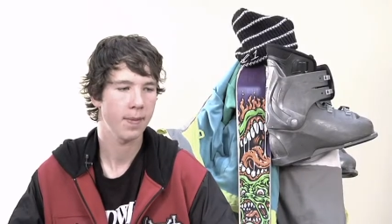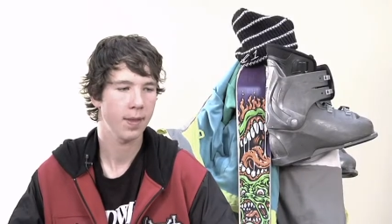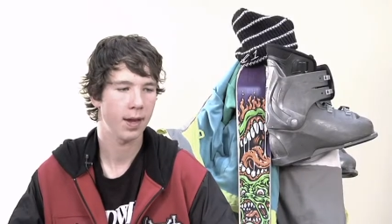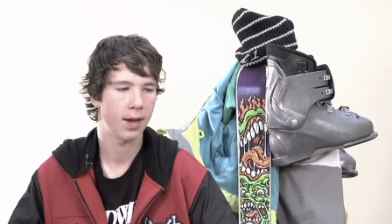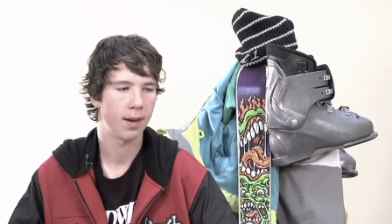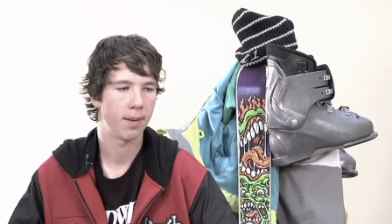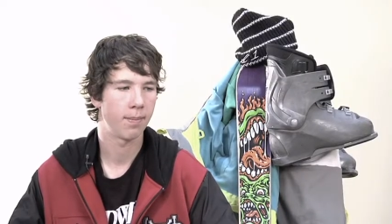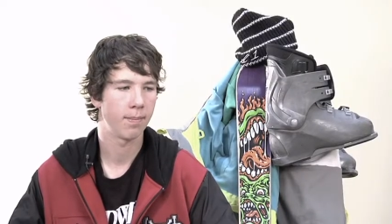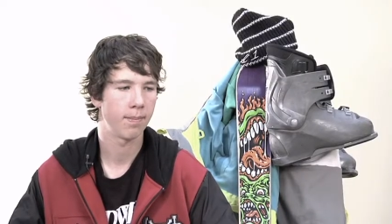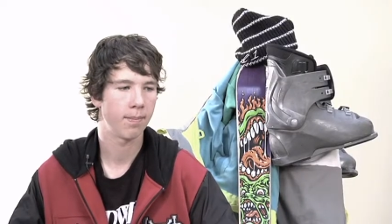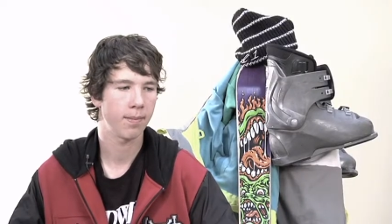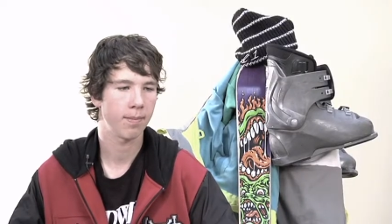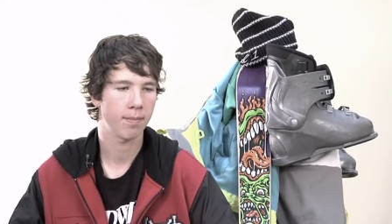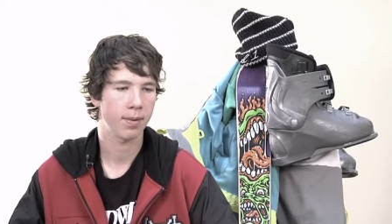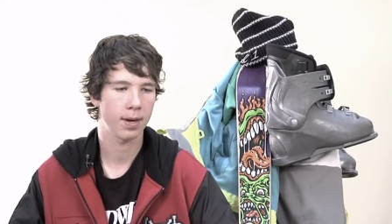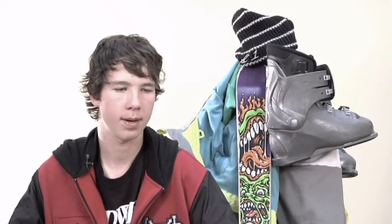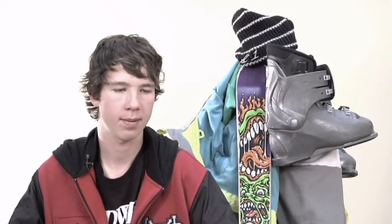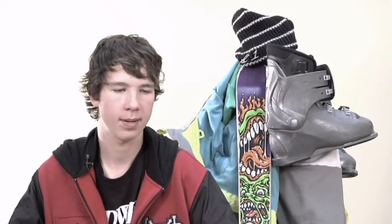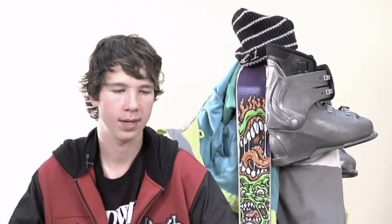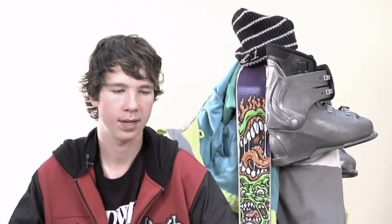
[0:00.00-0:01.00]
Um,
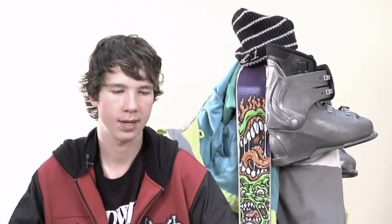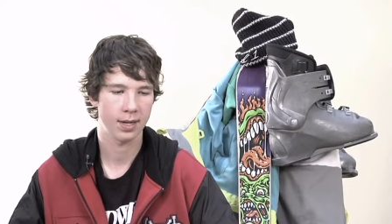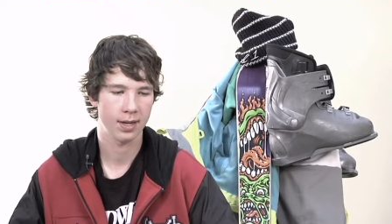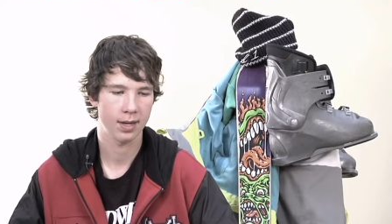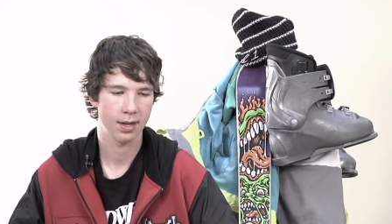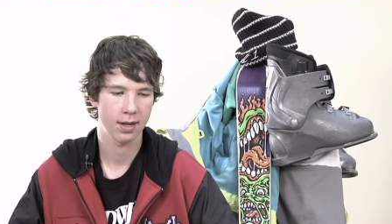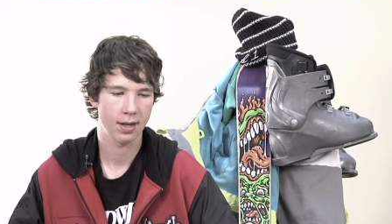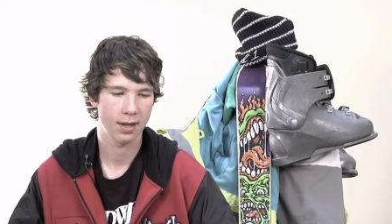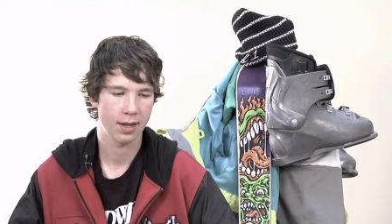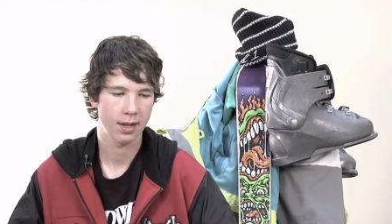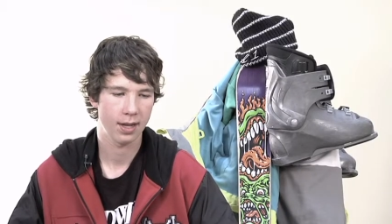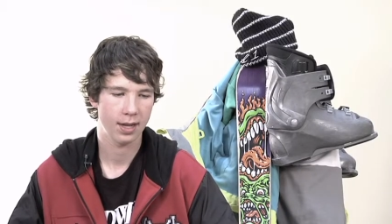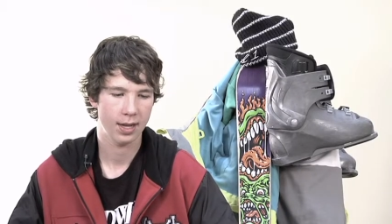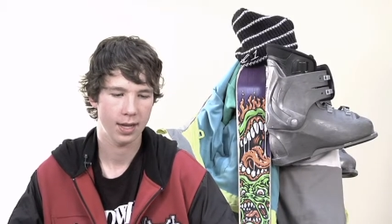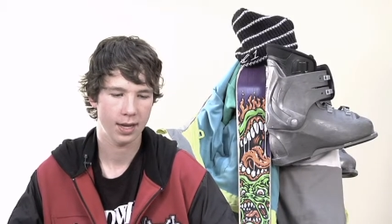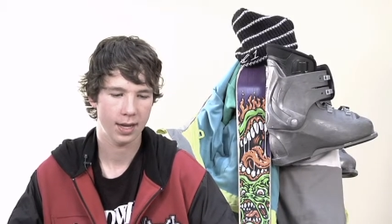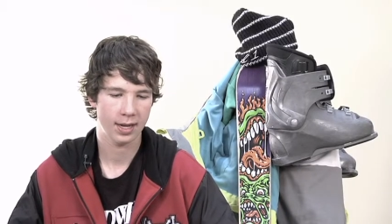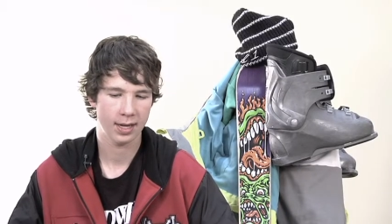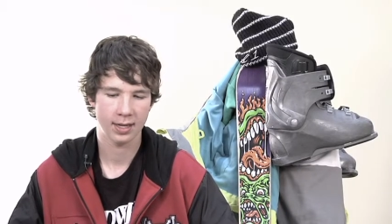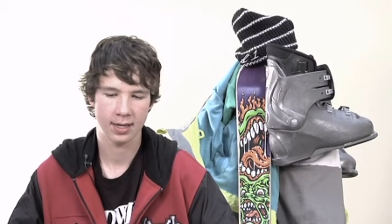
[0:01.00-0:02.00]
but I mean,
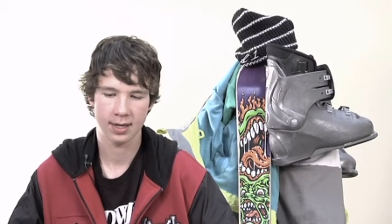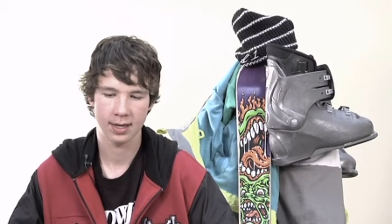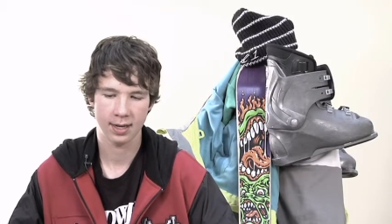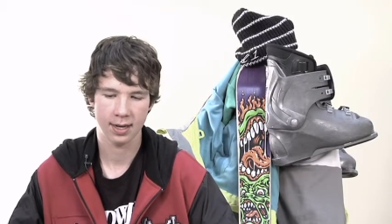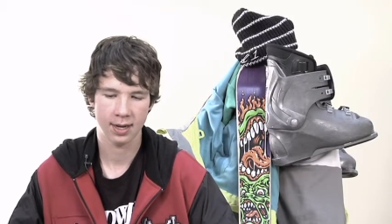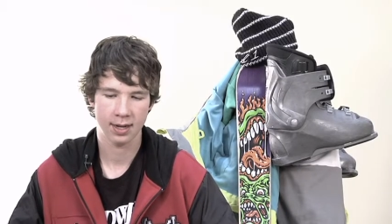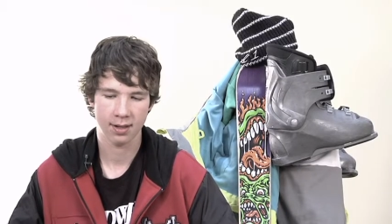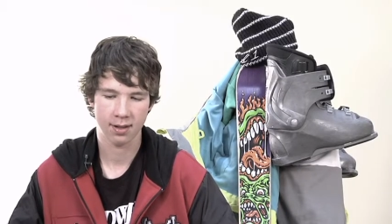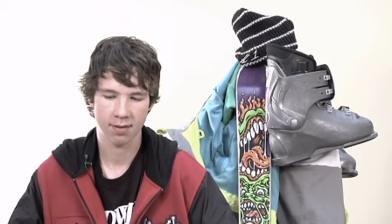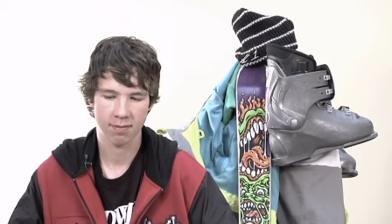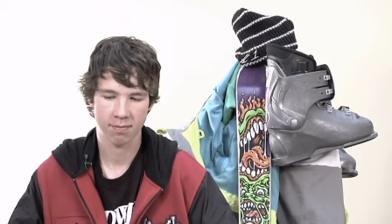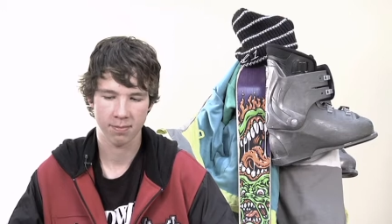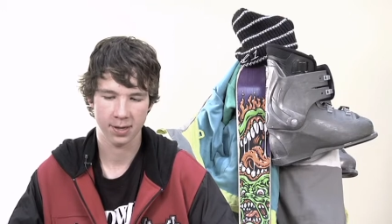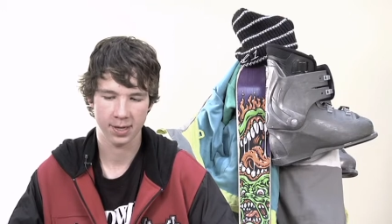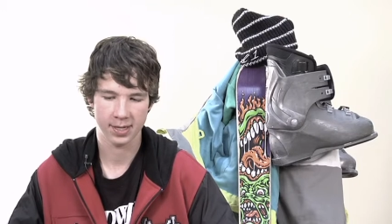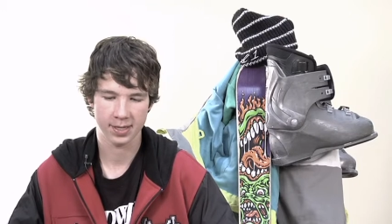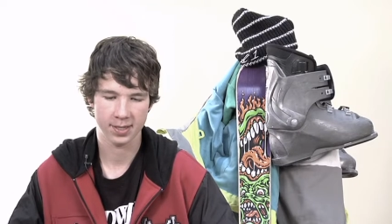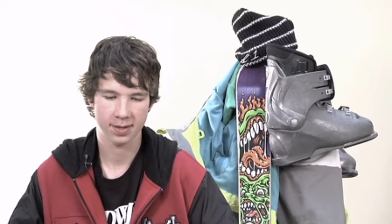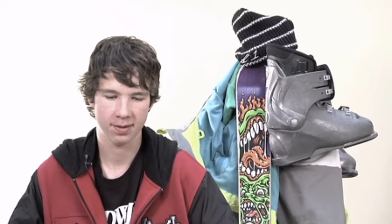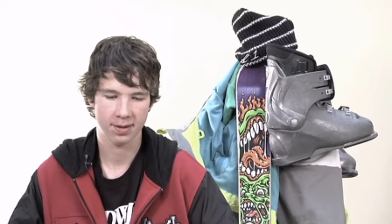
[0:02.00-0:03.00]
I, I love
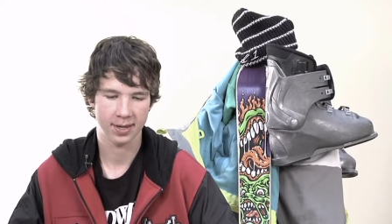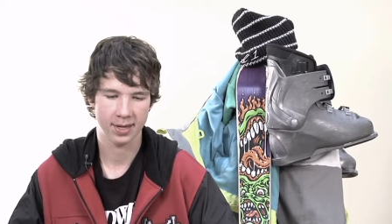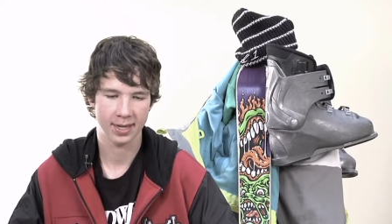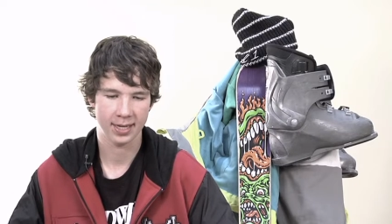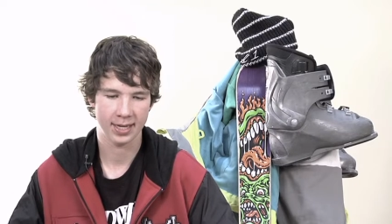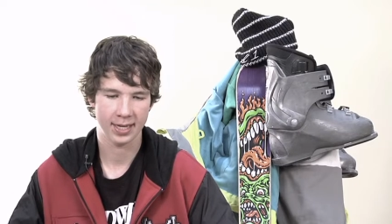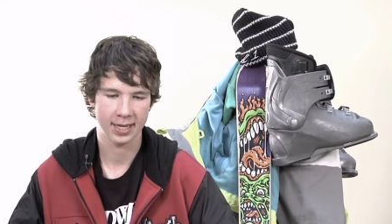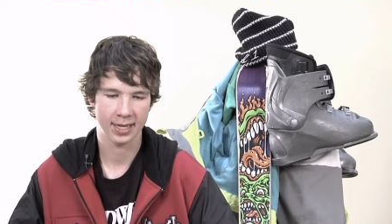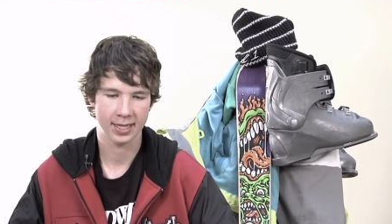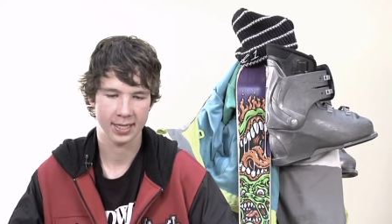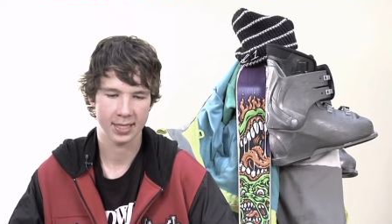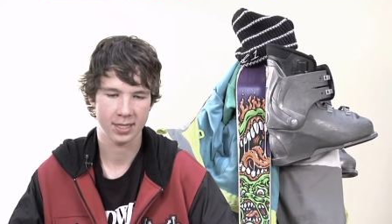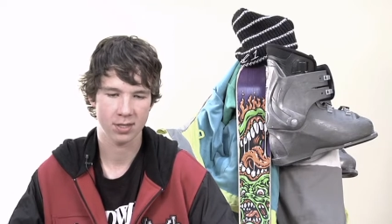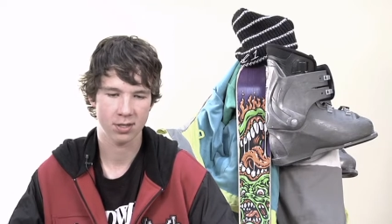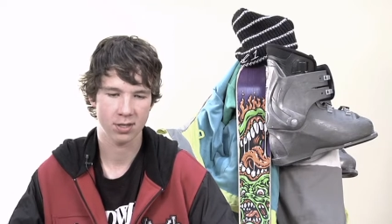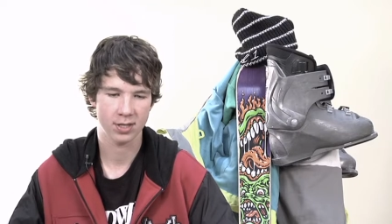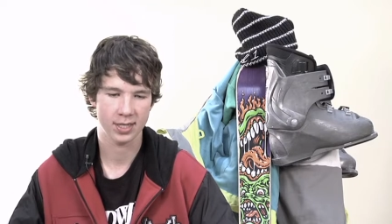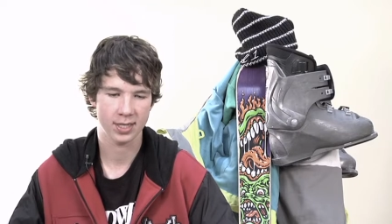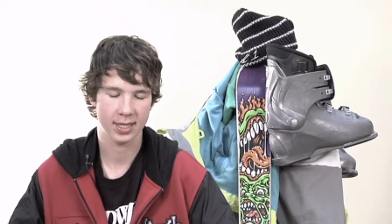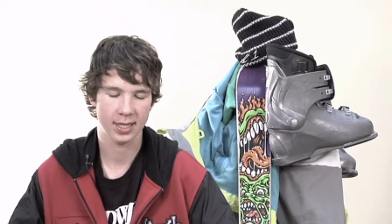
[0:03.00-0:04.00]
Minnesota, I guess,
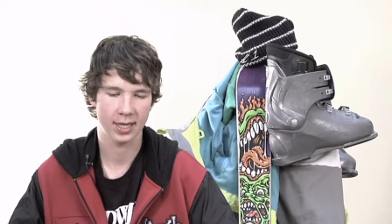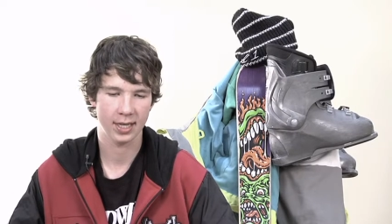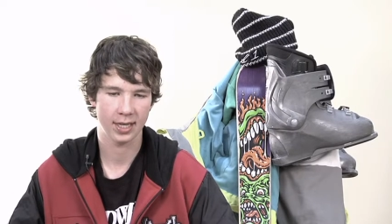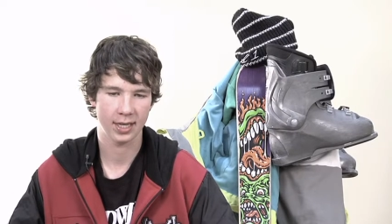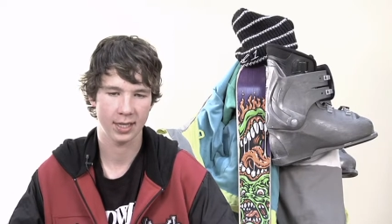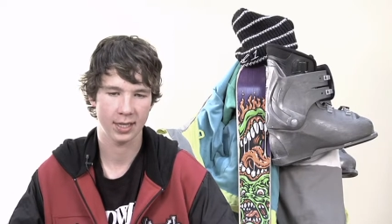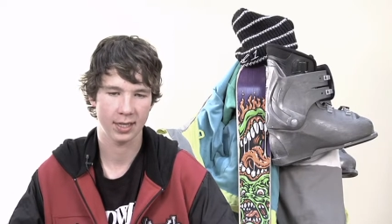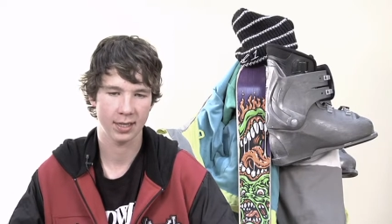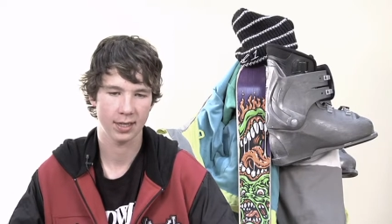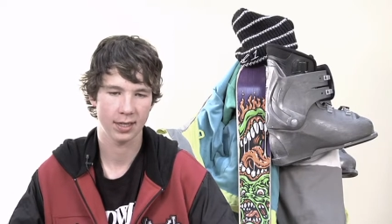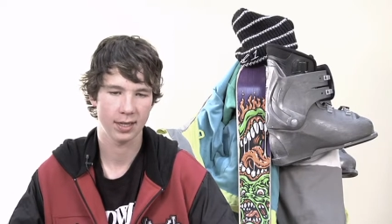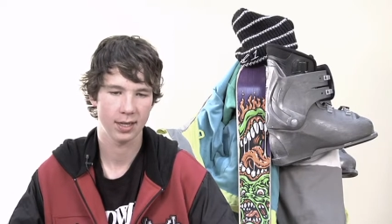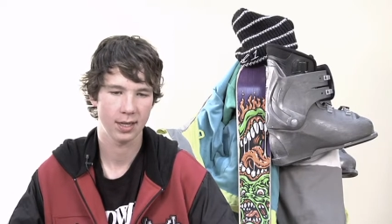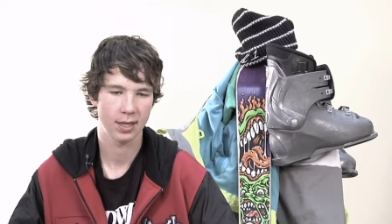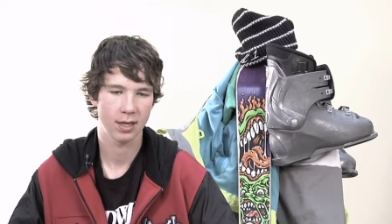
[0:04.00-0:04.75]
just skiing